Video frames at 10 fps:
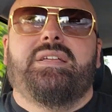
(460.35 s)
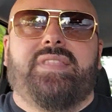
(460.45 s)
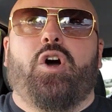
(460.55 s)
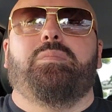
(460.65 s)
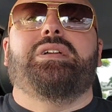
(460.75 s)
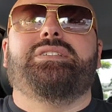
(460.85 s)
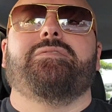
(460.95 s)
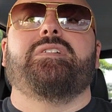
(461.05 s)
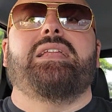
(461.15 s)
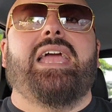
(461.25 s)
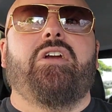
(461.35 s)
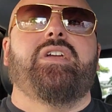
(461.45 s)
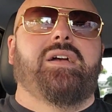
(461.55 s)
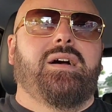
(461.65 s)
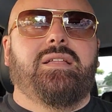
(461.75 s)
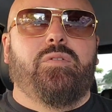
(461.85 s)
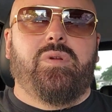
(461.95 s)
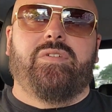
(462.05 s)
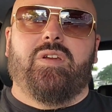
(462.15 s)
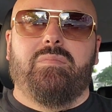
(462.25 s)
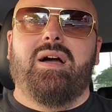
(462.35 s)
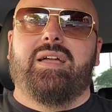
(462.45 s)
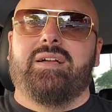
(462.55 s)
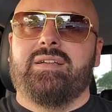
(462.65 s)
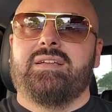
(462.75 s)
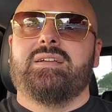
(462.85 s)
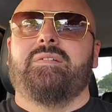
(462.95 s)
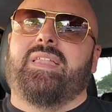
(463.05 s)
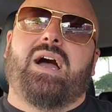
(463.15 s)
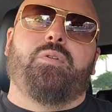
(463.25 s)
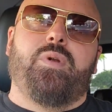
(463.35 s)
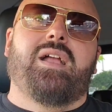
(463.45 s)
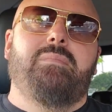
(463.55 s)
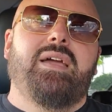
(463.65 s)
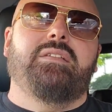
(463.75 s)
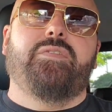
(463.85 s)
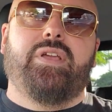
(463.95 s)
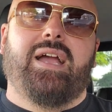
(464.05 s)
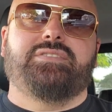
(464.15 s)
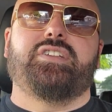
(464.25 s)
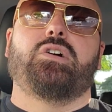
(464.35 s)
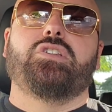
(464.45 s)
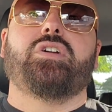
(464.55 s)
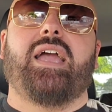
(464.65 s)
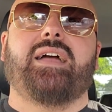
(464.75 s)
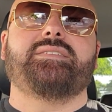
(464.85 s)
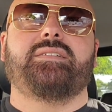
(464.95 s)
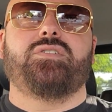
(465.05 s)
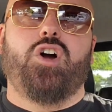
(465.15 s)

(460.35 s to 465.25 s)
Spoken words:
That would be a different area of the Riviera Maya that I would recommend for you guys to go look at,